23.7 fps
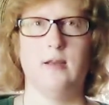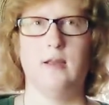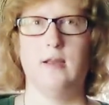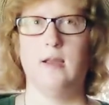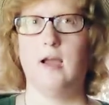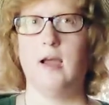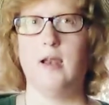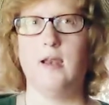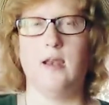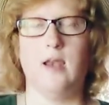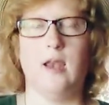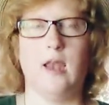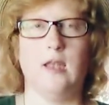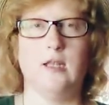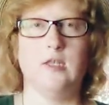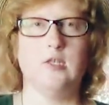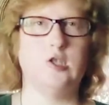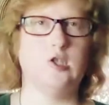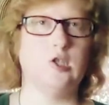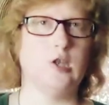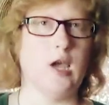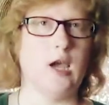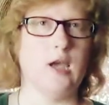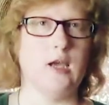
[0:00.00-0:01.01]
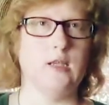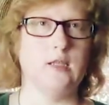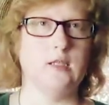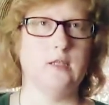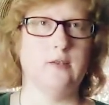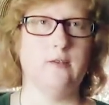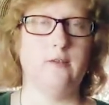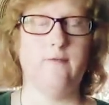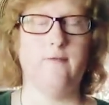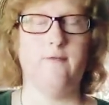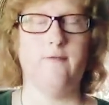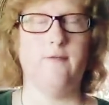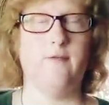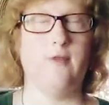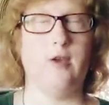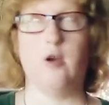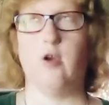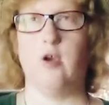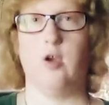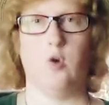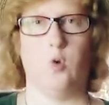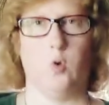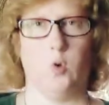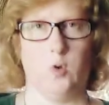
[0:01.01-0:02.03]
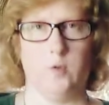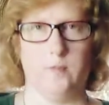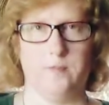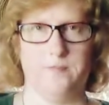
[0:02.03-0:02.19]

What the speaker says: Cutting edge jazz, very cool.